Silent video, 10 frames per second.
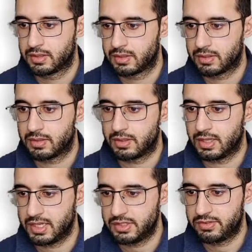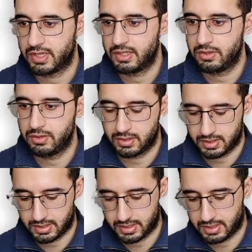dot has value
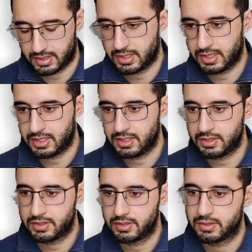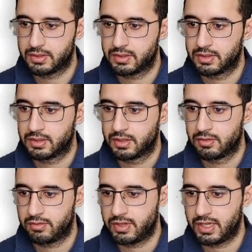and
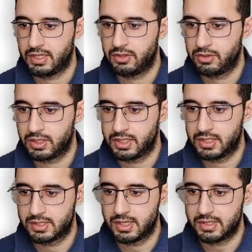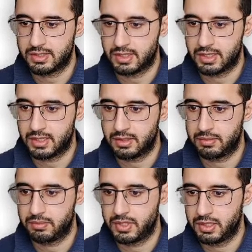value is less than
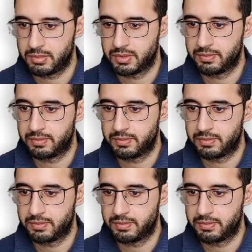minimum,